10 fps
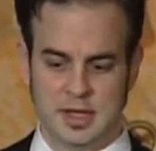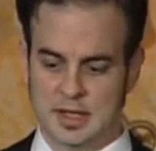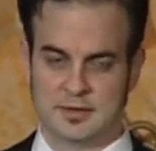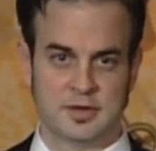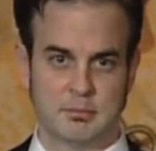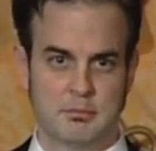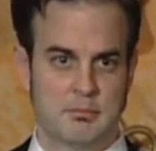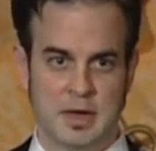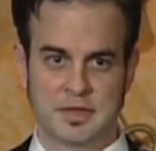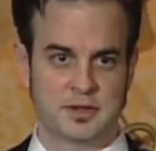and some
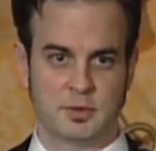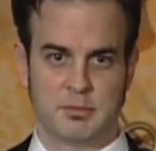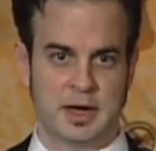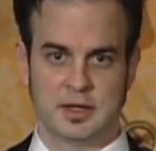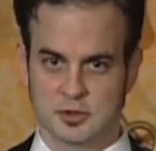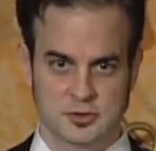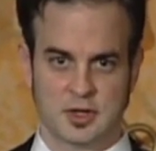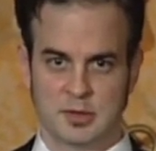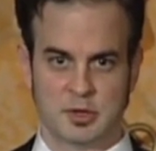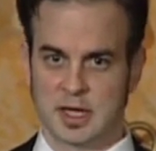methods with my initials
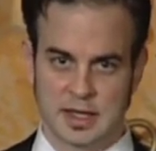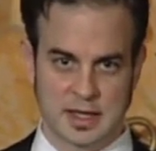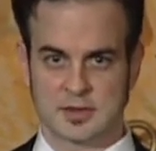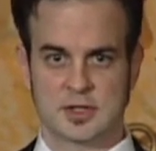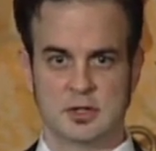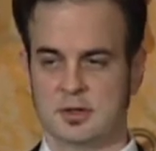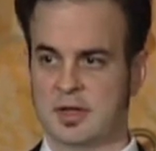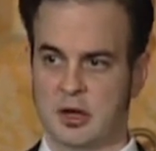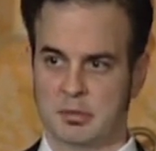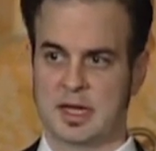on are being executed
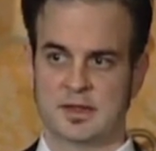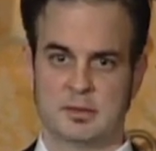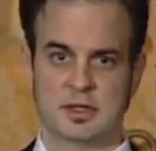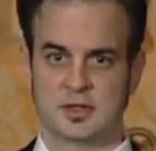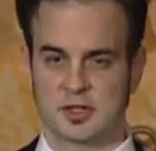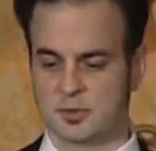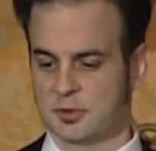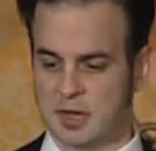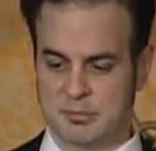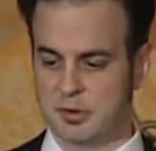to help get them in touch with
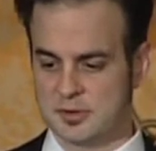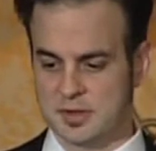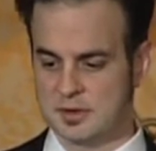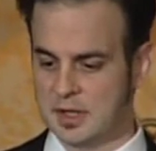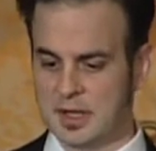the right person,